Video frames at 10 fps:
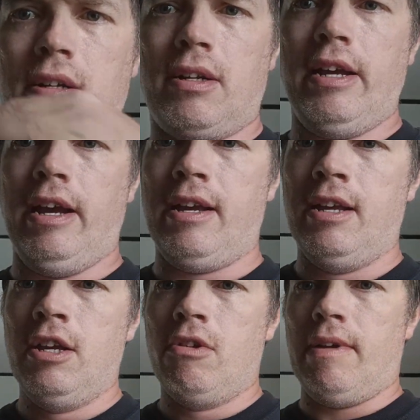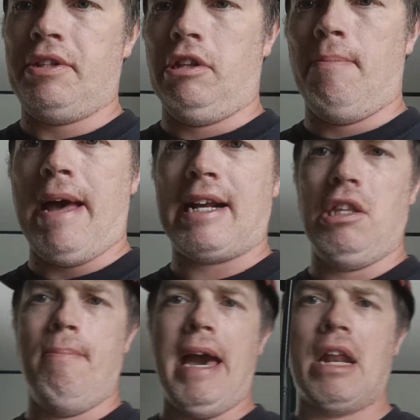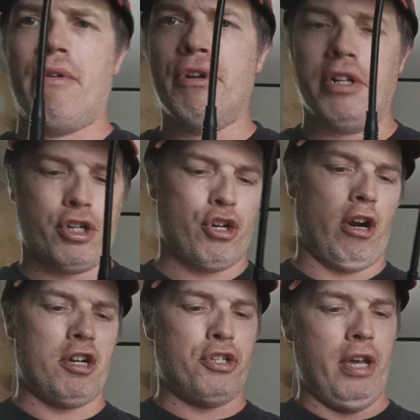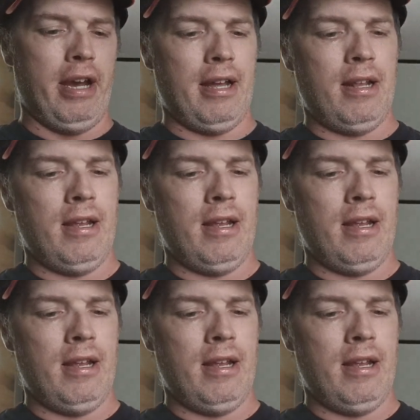Okay, right there on the back of the battery, you can charge that.